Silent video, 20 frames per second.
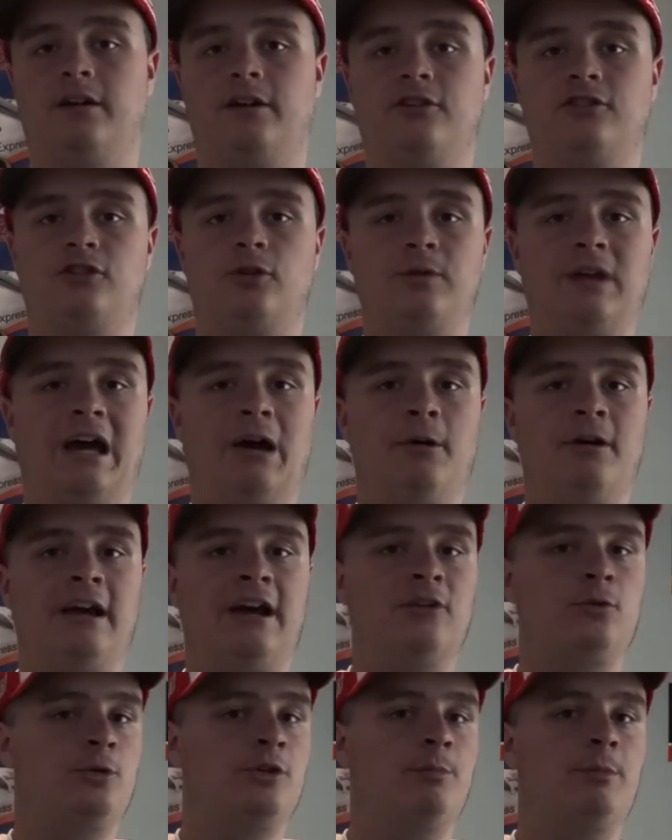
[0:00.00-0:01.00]
So now,
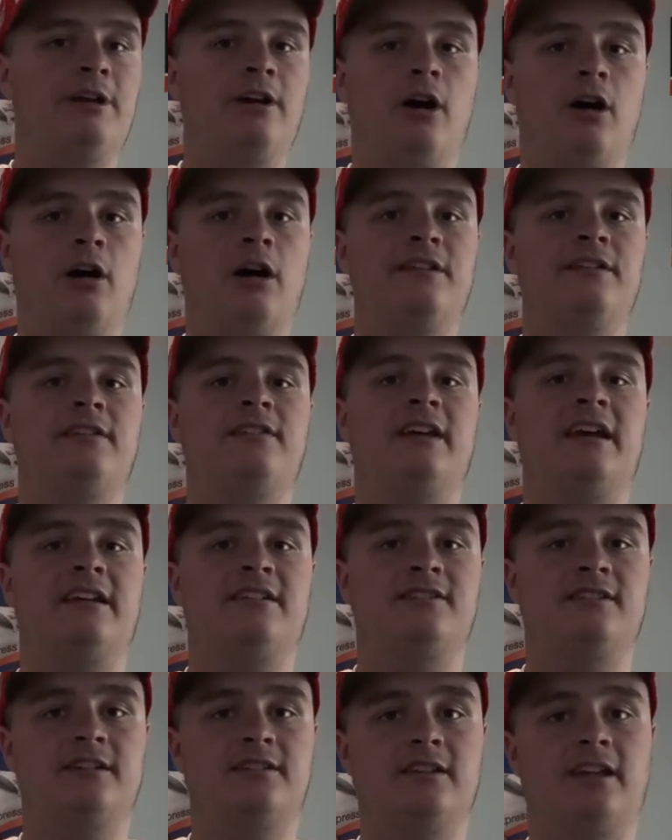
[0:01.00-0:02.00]
guys, we're going to be on to
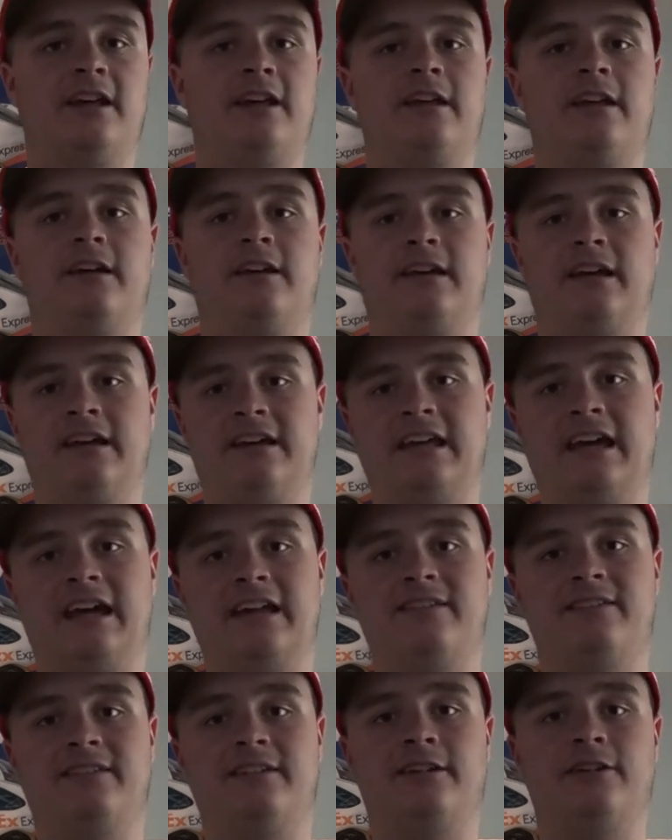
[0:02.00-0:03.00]
Texas.
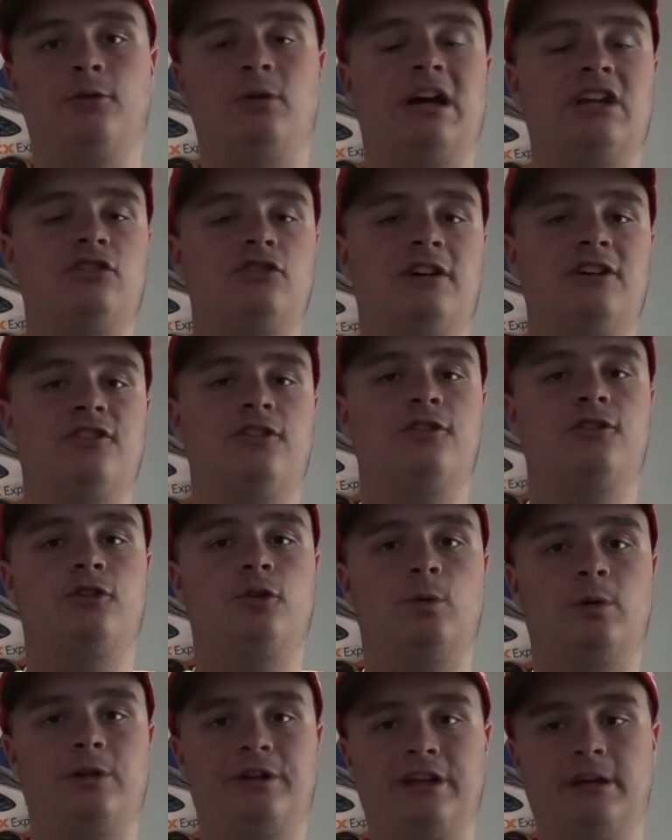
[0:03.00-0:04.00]
Again, congratulations
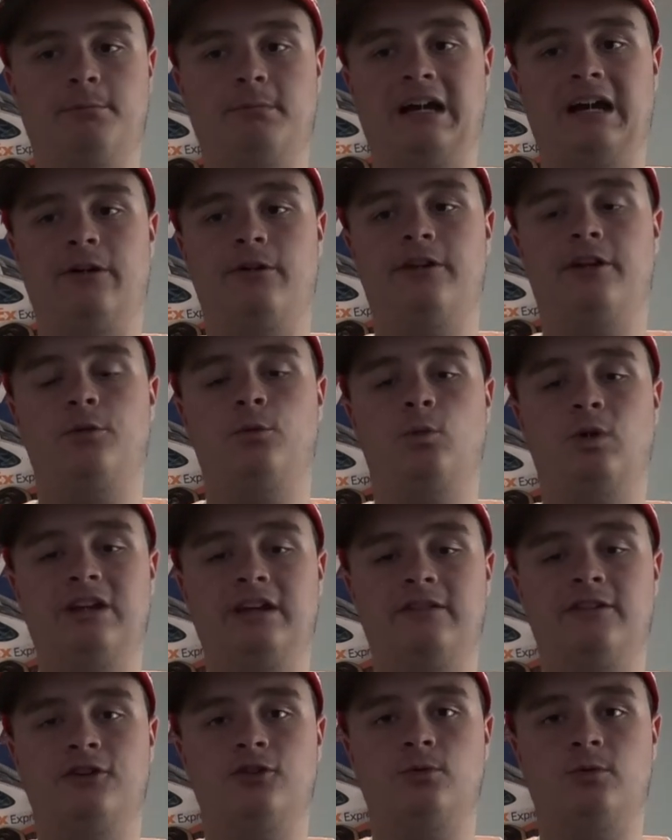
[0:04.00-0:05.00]
to William Byron on
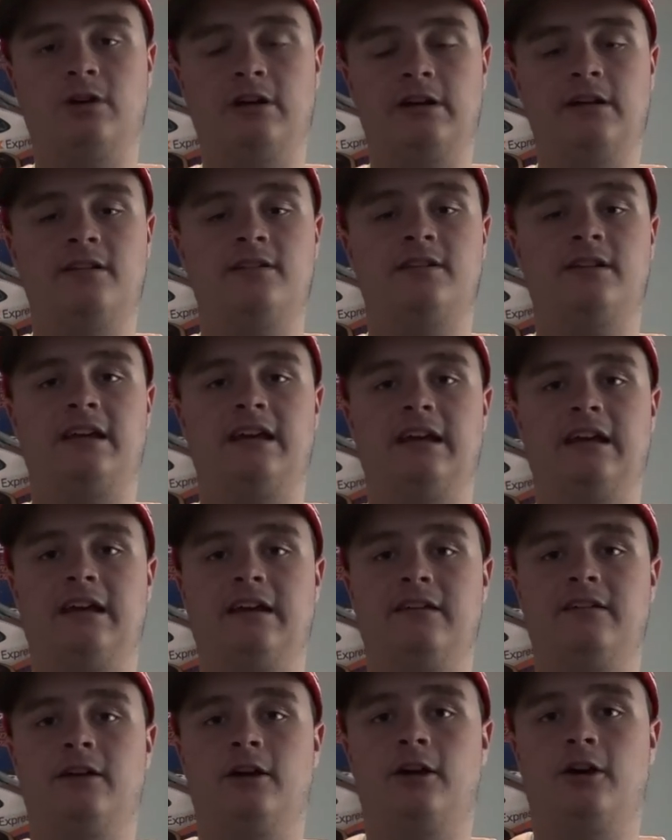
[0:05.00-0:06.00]
winning this race,
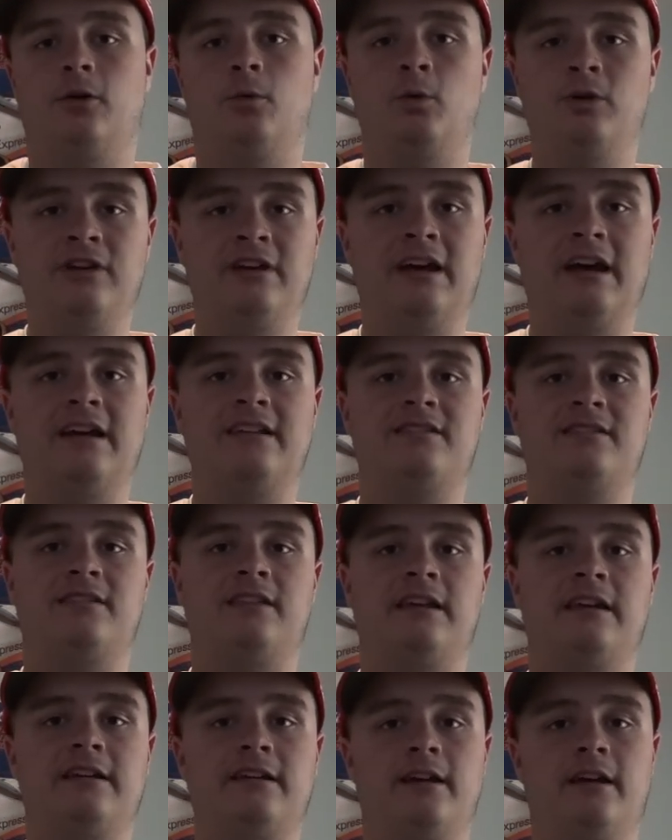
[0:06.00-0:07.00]
and what do you guys
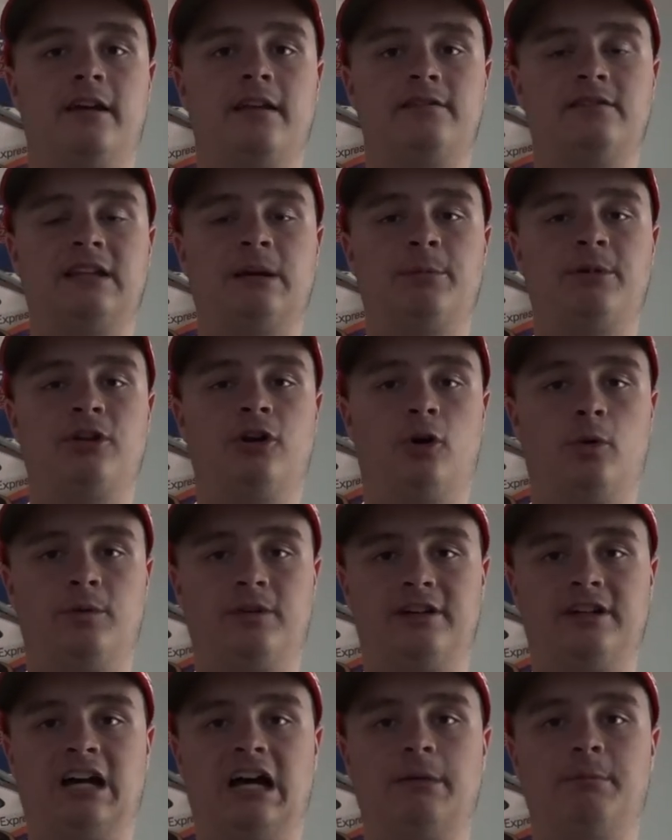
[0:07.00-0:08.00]
think? Let me know in
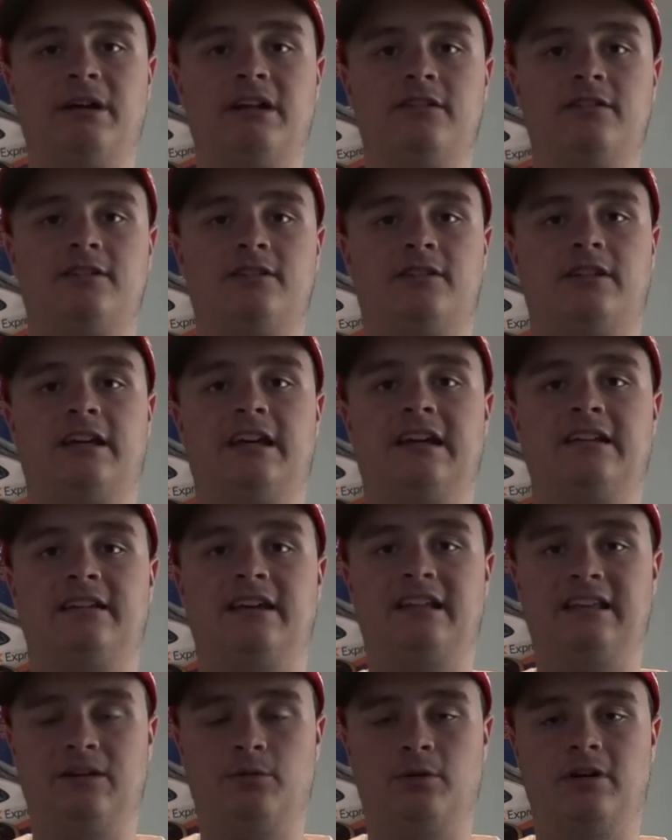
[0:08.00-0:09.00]
the comments, and
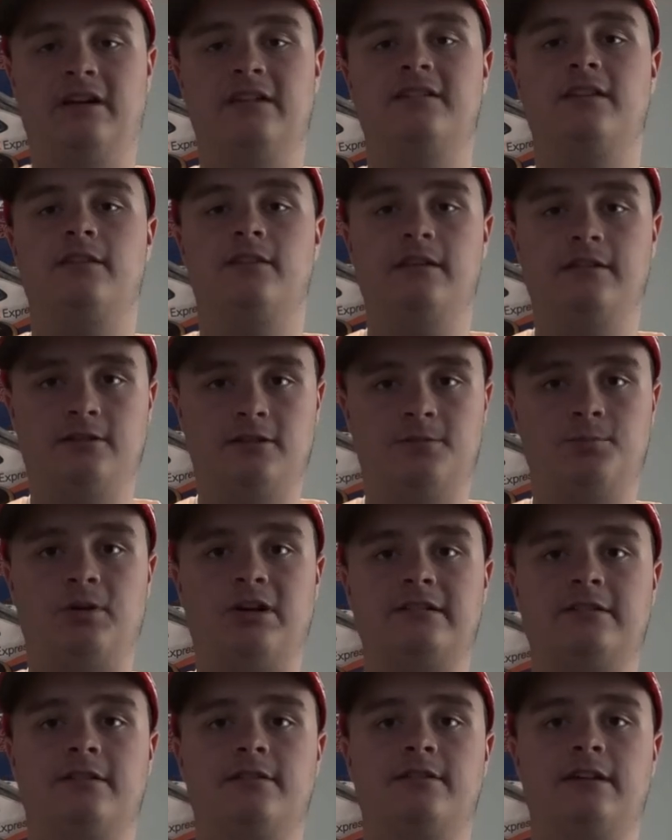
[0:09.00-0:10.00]
anyways, this is
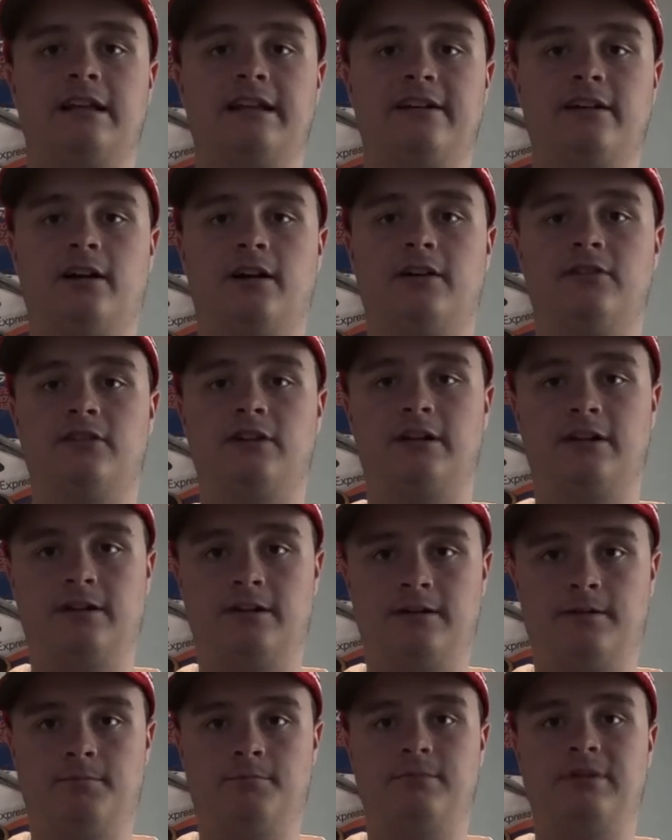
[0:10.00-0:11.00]
Preston signing off.
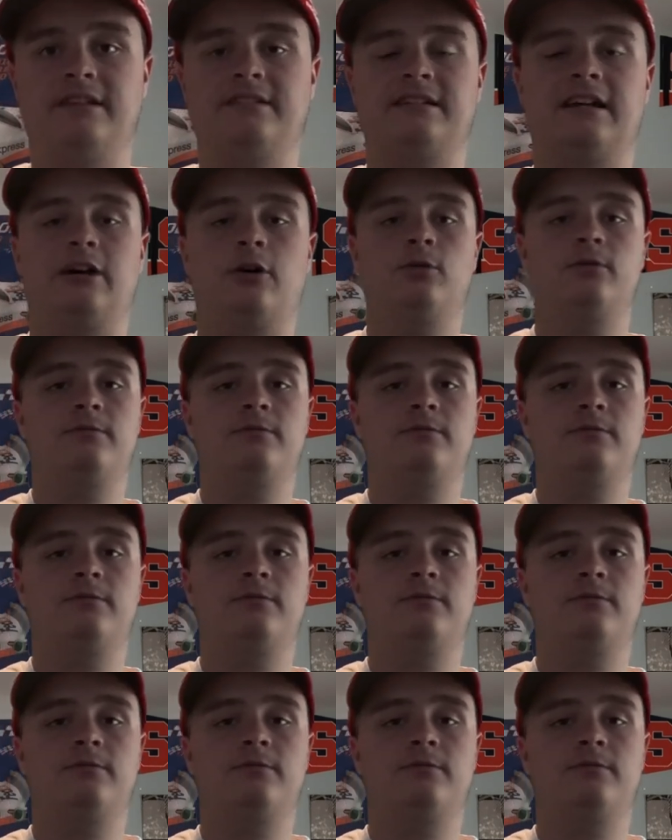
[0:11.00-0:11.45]
Peace out.